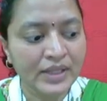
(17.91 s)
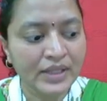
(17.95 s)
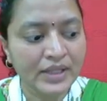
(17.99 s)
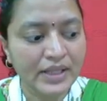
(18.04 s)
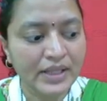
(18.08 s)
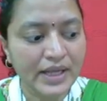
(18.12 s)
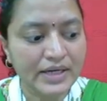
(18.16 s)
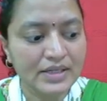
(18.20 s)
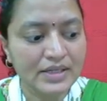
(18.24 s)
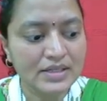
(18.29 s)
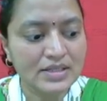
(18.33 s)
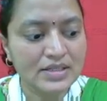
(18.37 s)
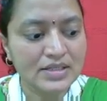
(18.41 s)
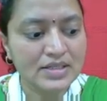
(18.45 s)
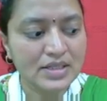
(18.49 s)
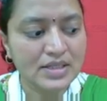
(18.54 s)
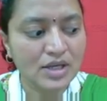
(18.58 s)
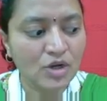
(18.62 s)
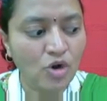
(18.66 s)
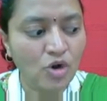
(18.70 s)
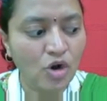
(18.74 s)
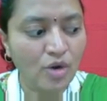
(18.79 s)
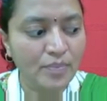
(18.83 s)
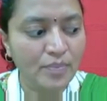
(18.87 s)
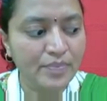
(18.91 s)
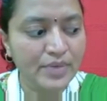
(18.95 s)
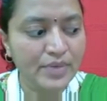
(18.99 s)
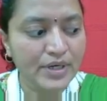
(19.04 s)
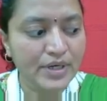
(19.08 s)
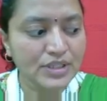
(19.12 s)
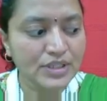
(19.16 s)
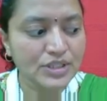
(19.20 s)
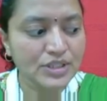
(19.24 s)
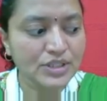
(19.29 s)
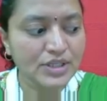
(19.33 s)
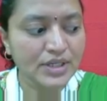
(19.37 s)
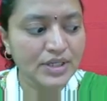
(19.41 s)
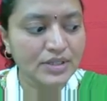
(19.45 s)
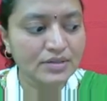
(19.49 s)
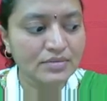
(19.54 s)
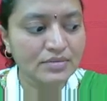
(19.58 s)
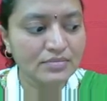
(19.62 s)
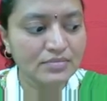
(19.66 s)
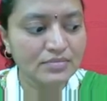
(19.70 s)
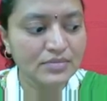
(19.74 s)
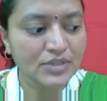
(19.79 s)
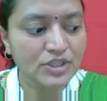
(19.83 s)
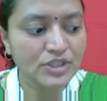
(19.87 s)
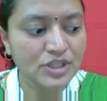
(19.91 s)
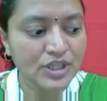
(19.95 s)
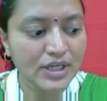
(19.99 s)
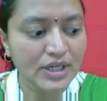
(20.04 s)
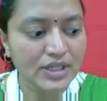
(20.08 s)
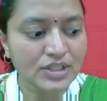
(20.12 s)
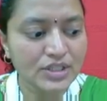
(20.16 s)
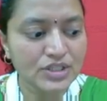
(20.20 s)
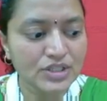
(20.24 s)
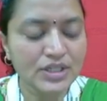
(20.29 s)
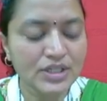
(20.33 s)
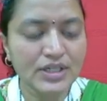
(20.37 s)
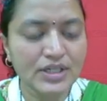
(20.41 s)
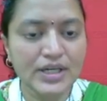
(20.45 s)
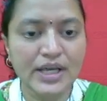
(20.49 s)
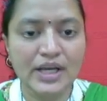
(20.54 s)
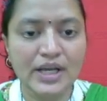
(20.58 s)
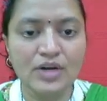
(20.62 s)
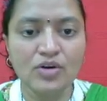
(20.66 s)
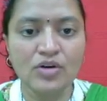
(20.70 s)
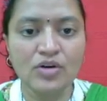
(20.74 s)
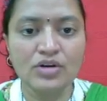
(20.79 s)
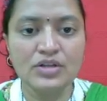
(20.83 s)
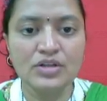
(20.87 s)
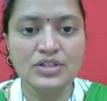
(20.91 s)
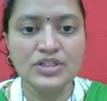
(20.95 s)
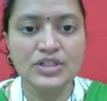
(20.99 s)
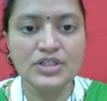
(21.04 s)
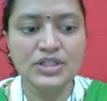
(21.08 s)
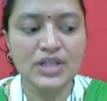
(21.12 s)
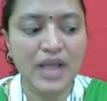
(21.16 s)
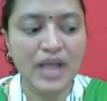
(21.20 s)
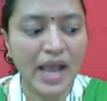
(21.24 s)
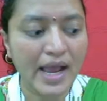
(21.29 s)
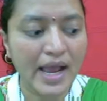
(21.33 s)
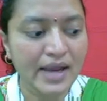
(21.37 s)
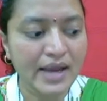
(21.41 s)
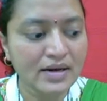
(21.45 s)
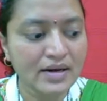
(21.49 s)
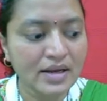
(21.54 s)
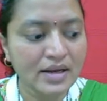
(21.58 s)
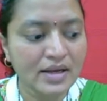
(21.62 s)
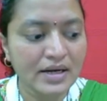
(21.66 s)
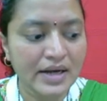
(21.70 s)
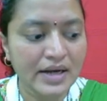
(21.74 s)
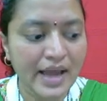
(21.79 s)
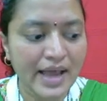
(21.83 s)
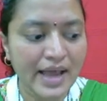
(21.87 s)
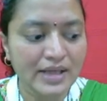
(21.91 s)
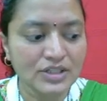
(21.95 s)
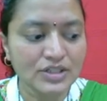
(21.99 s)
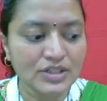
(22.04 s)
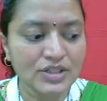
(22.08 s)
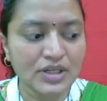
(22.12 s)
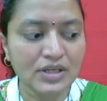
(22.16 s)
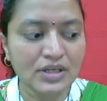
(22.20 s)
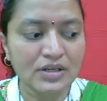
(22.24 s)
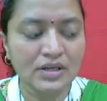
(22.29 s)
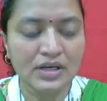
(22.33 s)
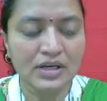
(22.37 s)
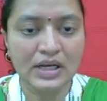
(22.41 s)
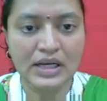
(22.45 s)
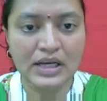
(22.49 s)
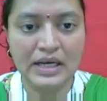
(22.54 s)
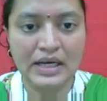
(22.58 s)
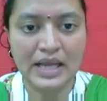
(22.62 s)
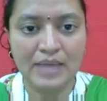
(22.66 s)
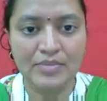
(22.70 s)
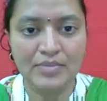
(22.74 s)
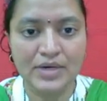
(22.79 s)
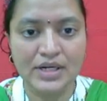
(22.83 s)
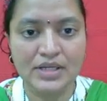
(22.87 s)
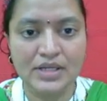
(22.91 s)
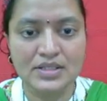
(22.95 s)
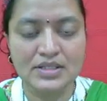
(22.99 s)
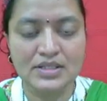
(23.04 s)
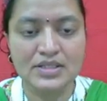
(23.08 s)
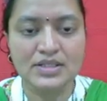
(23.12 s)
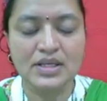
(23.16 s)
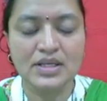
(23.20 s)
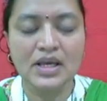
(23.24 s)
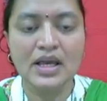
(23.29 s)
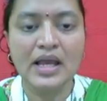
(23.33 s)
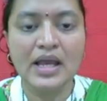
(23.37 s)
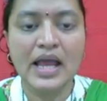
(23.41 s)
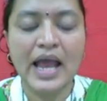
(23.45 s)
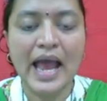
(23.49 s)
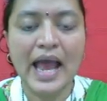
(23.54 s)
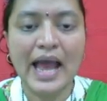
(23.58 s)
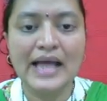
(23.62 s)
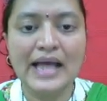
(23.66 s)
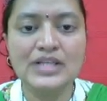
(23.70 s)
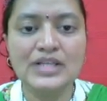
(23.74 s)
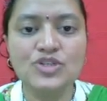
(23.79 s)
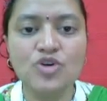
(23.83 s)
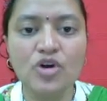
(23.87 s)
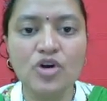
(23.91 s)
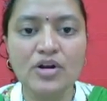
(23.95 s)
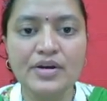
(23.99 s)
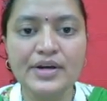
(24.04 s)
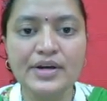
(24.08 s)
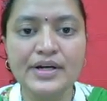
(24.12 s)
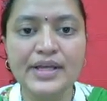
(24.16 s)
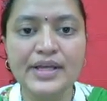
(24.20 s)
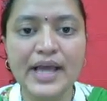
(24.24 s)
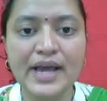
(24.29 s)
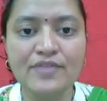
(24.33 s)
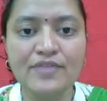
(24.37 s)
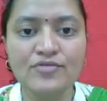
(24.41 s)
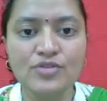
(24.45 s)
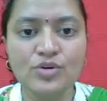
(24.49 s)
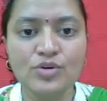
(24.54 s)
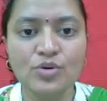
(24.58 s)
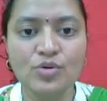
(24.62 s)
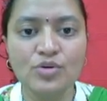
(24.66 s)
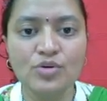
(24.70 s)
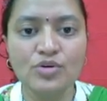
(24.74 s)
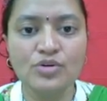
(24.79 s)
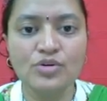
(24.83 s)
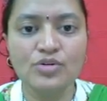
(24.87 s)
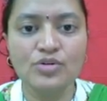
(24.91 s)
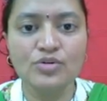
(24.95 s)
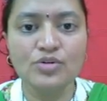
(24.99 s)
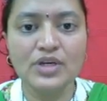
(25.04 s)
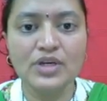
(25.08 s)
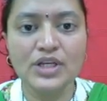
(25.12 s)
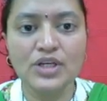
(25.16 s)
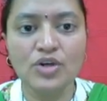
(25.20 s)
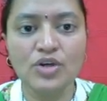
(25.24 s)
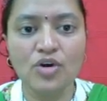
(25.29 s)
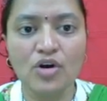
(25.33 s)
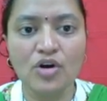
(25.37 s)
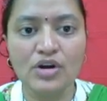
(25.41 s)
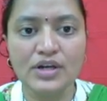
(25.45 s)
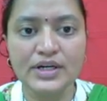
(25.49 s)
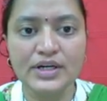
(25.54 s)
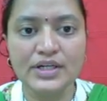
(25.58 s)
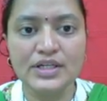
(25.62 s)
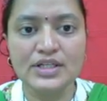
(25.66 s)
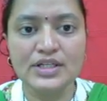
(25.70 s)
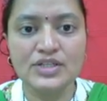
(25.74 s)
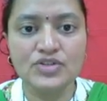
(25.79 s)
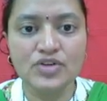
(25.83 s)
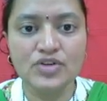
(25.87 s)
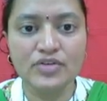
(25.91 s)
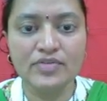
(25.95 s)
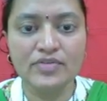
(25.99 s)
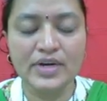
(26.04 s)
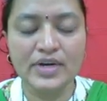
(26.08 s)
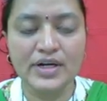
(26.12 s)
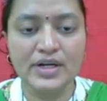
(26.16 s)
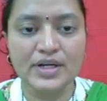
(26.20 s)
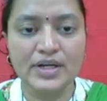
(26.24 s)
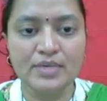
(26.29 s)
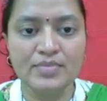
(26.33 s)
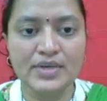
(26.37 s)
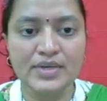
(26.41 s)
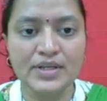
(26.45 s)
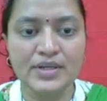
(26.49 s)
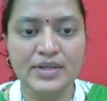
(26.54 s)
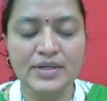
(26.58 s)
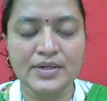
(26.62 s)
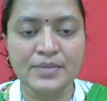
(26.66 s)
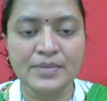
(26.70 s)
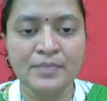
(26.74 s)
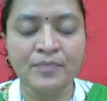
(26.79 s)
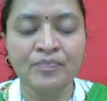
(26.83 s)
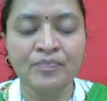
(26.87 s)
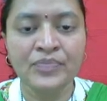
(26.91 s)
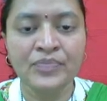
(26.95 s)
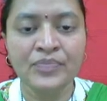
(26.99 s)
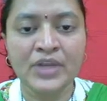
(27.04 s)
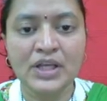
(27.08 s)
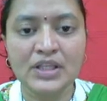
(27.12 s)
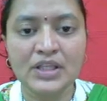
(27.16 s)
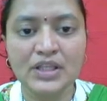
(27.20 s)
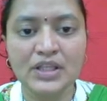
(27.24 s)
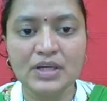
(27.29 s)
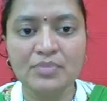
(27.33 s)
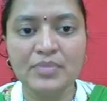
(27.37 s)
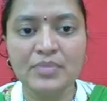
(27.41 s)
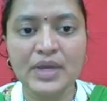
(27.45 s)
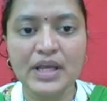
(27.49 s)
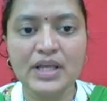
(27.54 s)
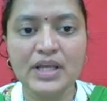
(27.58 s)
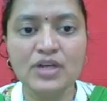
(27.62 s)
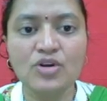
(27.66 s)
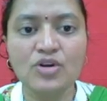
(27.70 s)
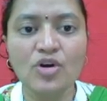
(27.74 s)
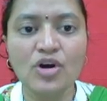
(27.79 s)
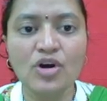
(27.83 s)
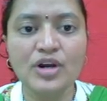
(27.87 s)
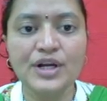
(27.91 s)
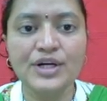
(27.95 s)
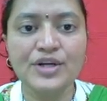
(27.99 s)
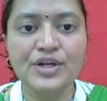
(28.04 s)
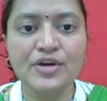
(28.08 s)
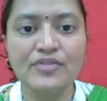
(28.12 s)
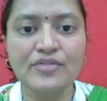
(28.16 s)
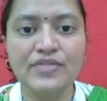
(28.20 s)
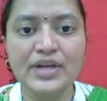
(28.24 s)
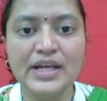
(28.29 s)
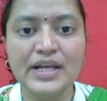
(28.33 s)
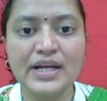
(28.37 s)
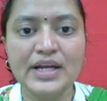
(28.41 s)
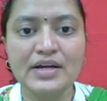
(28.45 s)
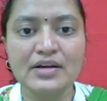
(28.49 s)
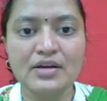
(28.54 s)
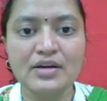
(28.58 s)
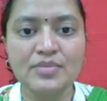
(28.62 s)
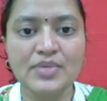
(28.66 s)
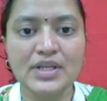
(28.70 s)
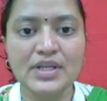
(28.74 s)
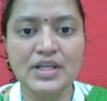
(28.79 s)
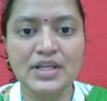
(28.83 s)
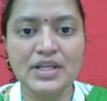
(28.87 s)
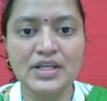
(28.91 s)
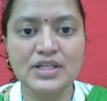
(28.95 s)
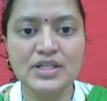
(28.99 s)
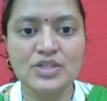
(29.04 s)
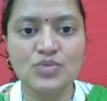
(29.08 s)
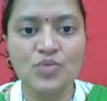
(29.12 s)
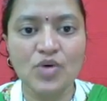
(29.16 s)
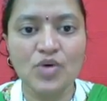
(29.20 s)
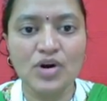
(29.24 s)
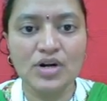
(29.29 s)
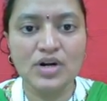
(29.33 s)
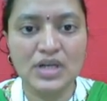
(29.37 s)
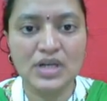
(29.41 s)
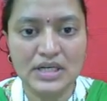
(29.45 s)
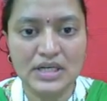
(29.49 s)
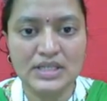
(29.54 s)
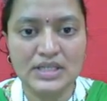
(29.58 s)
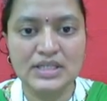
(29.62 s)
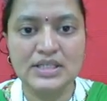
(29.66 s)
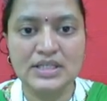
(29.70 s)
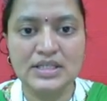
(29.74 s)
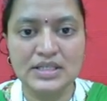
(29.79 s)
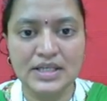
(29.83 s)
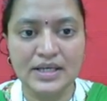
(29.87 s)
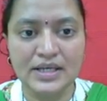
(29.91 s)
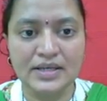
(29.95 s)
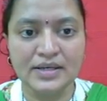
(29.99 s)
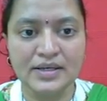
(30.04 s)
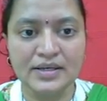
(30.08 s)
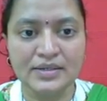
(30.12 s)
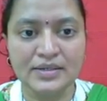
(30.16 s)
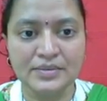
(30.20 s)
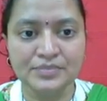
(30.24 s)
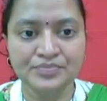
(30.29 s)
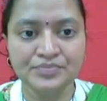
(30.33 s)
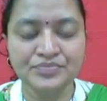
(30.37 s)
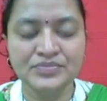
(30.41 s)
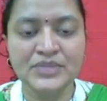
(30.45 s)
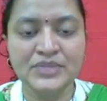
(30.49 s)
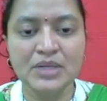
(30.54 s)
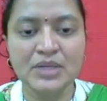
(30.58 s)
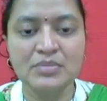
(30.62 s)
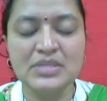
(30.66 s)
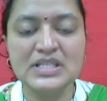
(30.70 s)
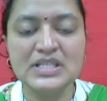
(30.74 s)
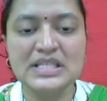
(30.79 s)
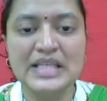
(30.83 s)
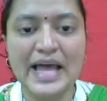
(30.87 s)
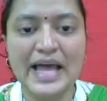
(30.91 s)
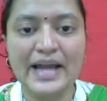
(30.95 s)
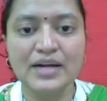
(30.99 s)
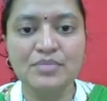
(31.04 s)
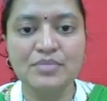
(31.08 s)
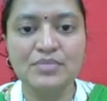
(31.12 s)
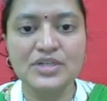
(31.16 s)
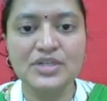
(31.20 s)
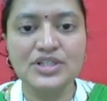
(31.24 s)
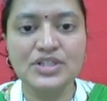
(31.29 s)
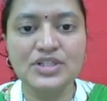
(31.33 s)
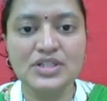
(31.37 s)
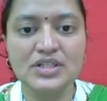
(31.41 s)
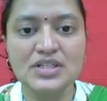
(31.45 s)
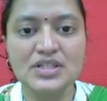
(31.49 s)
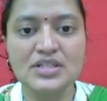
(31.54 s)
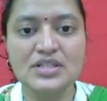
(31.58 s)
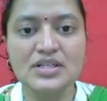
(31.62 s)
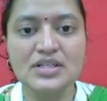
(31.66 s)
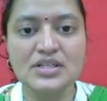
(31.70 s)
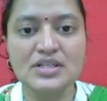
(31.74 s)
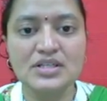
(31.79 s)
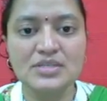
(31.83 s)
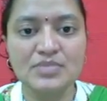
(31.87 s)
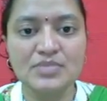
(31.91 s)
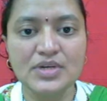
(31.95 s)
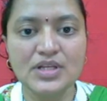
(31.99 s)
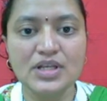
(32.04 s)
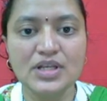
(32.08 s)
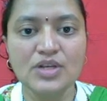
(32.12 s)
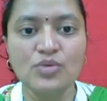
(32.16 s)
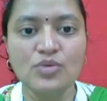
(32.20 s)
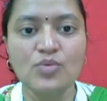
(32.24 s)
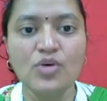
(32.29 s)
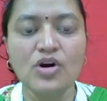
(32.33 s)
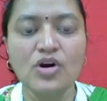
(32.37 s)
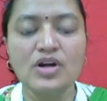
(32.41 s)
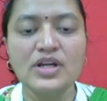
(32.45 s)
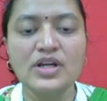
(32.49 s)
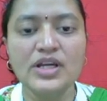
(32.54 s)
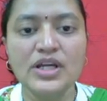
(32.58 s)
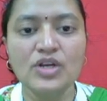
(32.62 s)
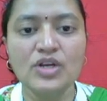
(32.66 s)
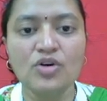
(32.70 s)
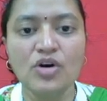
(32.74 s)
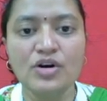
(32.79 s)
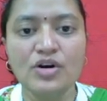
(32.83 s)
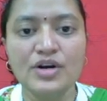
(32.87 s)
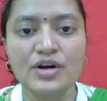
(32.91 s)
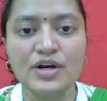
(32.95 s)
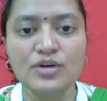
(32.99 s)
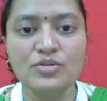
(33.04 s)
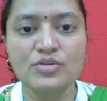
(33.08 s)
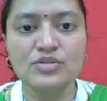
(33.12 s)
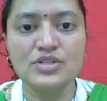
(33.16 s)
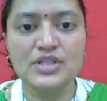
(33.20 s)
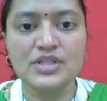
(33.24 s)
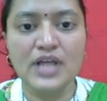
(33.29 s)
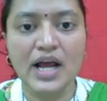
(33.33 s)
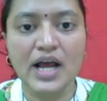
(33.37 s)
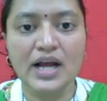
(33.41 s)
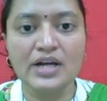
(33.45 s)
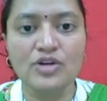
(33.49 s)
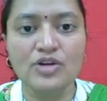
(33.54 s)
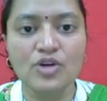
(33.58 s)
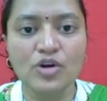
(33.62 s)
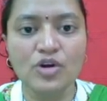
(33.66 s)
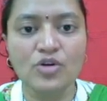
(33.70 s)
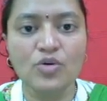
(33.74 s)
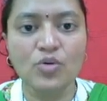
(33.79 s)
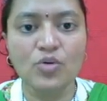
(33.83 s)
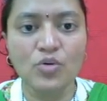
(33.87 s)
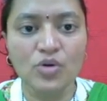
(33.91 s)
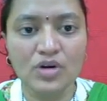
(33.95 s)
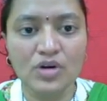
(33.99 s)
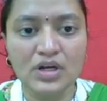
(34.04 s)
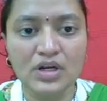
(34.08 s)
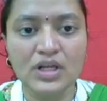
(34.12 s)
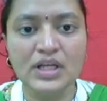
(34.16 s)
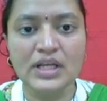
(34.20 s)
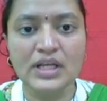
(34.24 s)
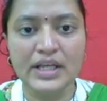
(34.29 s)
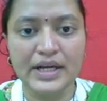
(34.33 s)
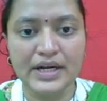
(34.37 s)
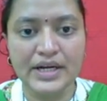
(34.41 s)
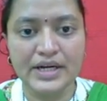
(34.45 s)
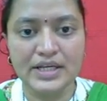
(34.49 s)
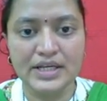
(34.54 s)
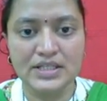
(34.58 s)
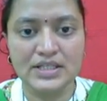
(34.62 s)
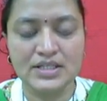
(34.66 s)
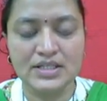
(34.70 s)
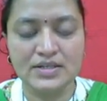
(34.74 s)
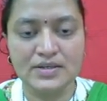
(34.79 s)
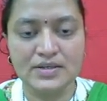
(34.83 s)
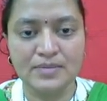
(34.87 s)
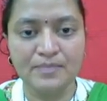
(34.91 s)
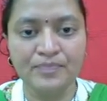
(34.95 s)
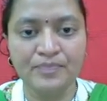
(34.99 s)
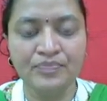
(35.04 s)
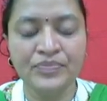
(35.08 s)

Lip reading: That is competition, change in technology and natural calamities. As already have told you in qualities of entrepreneur, the main quality of an entrepreneur is what? Risk taking. Means that much risk is been involved in order to start your own industry.